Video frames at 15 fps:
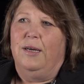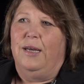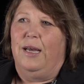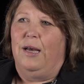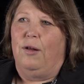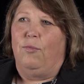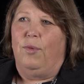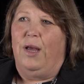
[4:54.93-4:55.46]

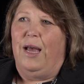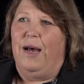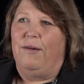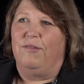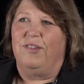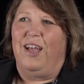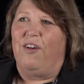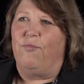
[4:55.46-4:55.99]
And we
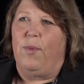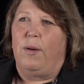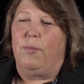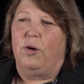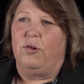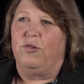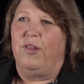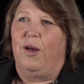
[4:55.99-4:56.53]
have staff
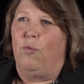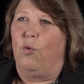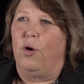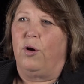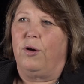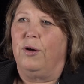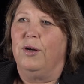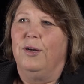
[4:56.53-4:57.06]
members that
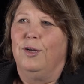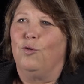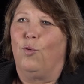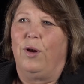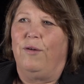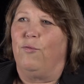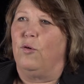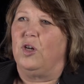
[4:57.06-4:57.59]
work
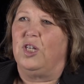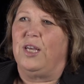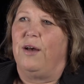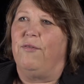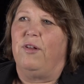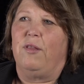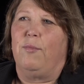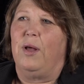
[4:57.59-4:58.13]
24
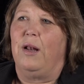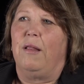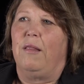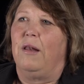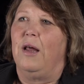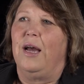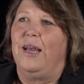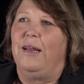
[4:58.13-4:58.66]
7 in the middle of the
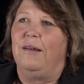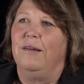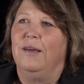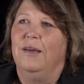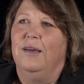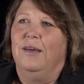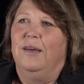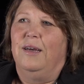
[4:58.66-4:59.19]
night
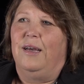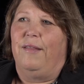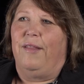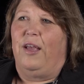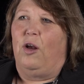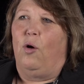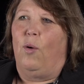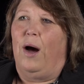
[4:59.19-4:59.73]
and
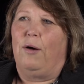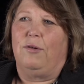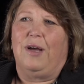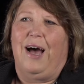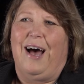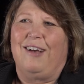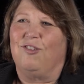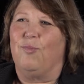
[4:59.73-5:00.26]
they go out to
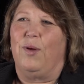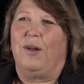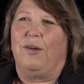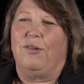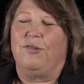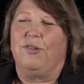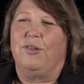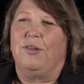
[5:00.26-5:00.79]

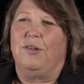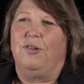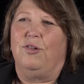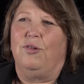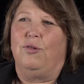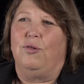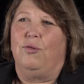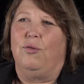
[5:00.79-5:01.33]
hospitals
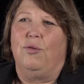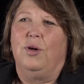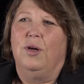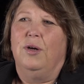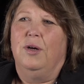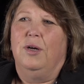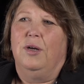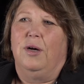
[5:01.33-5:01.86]
to
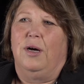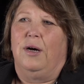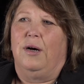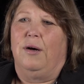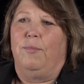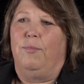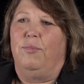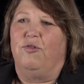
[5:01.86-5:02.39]

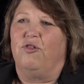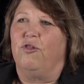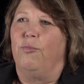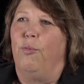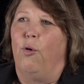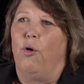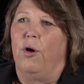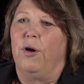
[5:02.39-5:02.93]
uh,
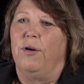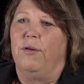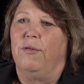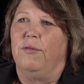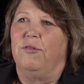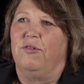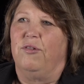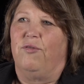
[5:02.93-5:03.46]
support
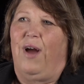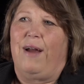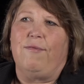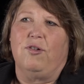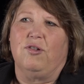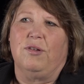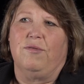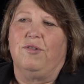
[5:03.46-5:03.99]

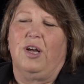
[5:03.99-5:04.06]
survivors of